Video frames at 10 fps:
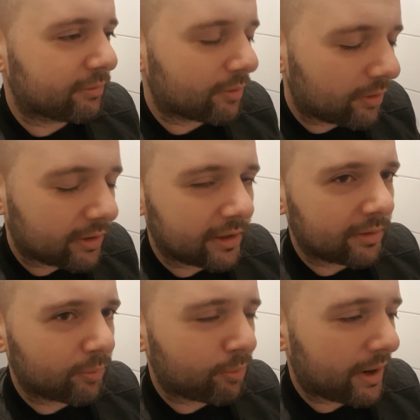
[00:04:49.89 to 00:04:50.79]
of
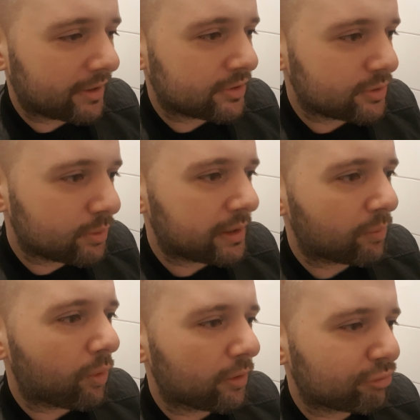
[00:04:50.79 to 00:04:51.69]
working by doing
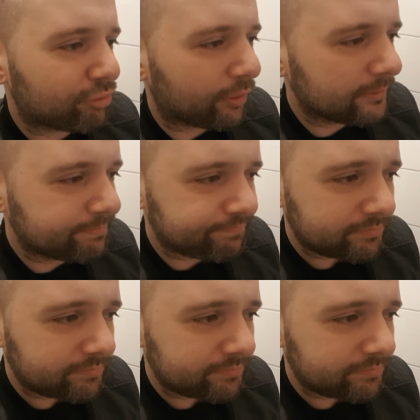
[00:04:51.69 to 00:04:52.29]
waterfall,